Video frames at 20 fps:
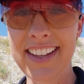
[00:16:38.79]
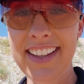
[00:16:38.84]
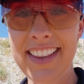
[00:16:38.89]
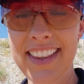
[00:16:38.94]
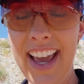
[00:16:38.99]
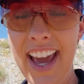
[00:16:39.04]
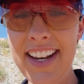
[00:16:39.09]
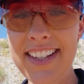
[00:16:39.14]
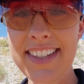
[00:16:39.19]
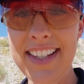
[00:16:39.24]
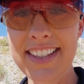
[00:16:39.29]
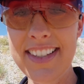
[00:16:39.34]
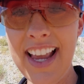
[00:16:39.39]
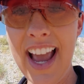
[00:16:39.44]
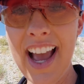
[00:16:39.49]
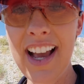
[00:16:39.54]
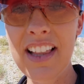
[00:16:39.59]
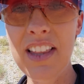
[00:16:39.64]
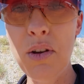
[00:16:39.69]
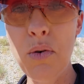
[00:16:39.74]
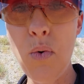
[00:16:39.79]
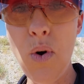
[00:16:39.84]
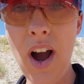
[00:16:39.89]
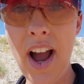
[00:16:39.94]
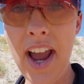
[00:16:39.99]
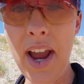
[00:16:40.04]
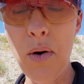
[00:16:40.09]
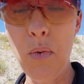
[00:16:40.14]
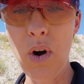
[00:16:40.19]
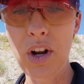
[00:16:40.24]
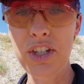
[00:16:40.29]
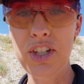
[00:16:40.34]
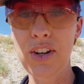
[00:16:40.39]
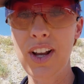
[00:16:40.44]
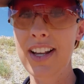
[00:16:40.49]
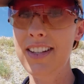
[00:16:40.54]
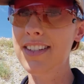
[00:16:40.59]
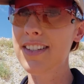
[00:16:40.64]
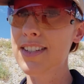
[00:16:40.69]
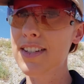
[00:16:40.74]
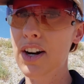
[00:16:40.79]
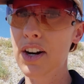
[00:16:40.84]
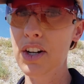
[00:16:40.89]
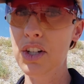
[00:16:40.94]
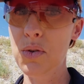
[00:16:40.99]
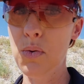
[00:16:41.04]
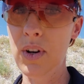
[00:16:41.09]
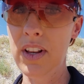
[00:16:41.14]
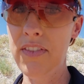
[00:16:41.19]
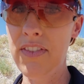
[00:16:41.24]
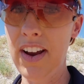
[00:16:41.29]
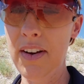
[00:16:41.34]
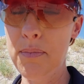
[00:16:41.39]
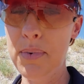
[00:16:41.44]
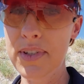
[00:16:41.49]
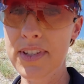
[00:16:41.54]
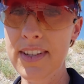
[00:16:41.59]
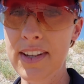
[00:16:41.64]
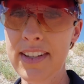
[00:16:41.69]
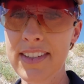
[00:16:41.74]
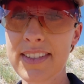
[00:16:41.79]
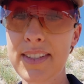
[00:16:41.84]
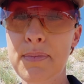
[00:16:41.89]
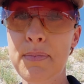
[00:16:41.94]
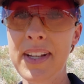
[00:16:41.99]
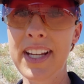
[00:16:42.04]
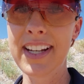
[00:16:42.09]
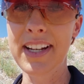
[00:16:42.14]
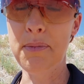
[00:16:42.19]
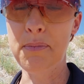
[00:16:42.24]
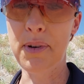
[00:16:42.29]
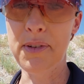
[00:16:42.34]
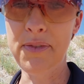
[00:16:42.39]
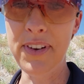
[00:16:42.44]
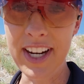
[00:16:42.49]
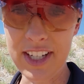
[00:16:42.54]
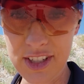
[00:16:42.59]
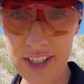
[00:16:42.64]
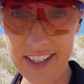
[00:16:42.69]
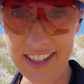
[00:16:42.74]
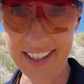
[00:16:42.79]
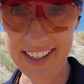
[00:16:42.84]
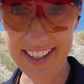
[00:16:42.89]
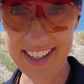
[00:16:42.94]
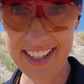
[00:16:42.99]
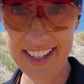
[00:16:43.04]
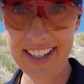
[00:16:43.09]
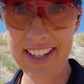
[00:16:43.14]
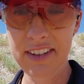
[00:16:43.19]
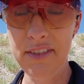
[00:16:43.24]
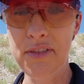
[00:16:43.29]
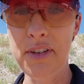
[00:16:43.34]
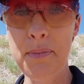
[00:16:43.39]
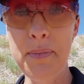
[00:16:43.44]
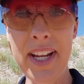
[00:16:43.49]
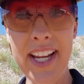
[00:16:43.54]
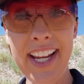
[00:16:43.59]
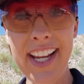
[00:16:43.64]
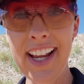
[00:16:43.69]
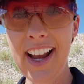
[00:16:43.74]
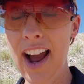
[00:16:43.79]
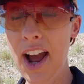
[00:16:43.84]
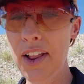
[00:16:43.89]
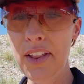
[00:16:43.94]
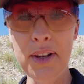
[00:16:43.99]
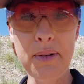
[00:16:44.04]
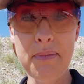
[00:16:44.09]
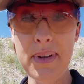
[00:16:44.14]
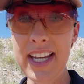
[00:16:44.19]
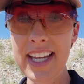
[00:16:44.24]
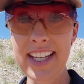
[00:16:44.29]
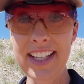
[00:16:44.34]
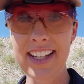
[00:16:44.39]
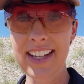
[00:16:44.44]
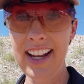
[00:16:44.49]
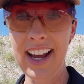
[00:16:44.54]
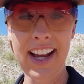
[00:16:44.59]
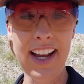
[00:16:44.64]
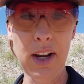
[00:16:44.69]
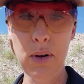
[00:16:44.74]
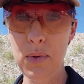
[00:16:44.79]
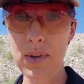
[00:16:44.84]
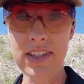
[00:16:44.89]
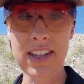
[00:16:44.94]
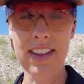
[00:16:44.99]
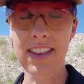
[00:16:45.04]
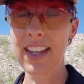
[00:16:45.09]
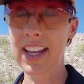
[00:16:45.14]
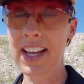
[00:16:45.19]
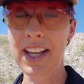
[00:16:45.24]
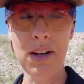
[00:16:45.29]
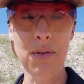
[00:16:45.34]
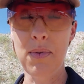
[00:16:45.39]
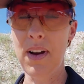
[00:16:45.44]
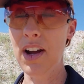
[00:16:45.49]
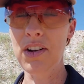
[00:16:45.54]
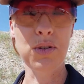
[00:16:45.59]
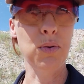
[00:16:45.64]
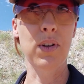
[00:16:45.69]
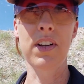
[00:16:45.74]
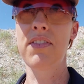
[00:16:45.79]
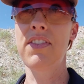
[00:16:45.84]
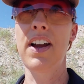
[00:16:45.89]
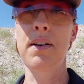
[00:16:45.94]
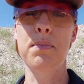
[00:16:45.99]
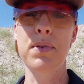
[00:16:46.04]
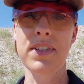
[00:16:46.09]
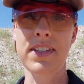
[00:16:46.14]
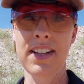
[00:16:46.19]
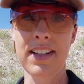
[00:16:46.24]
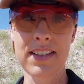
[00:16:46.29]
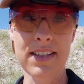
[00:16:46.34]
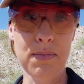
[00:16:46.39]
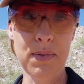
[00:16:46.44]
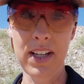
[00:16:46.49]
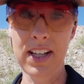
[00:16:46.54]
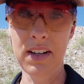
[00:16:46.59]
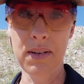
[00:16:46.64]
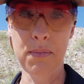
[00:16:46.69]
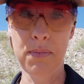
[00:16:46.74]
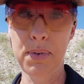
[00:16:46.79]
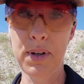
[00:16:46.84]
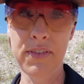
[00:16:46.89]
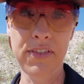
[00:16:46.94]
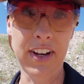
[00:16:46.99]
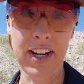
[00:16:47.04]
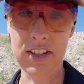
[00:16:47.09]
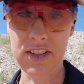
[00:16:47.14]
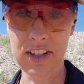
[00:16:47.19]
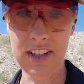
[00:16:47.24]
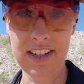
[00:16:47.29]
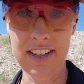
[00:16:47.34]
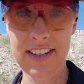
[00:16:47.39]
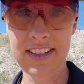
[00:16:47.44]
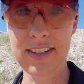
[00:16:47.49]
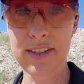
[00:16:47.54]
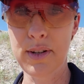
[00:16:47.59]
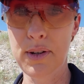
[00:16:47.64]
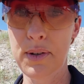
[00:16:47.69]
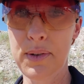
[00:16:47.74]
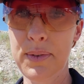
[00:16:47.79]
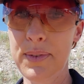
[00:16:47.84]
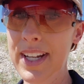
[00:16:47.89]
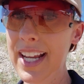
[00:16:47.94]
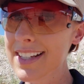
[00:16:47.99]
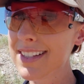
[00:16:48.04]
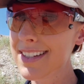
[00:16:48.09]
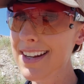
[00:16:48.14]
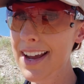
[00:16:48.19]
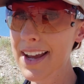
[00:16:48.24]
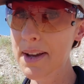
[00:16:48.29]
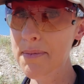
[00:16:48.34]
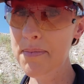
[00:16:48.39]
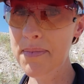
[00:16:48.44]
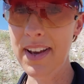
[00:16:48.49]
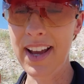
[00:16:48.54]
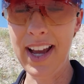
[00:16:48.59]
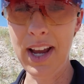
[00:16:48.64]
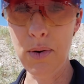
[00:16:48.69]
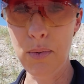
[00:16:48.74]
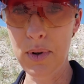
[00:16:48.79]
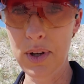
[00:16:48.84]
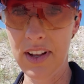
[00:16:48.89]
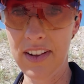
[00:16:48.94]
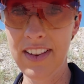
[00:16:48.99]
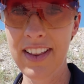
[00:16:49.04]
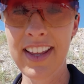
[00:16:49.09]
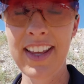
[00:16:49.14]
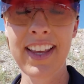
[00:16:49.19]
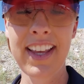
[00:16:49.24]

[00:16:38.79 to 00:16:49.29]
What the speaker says: That is exactly why I want you guys to start at 25% speed and perfection. For me, I'll admit, I wasn't thinking about 25% speed and perfection. So next time, I will.